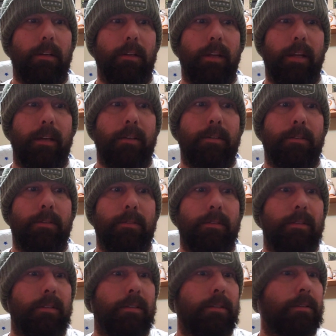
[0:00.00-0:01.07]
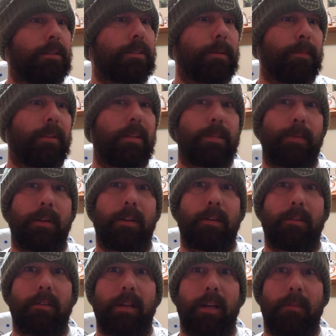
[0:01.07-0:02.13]
Now, something that's been
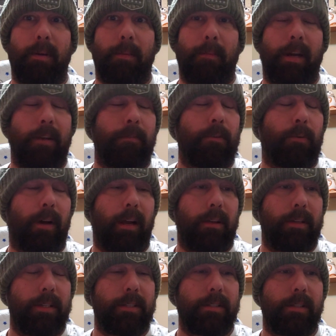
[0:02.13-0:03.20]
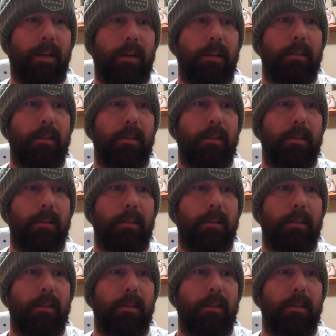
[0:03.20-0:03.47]
on kind of my mind for a while is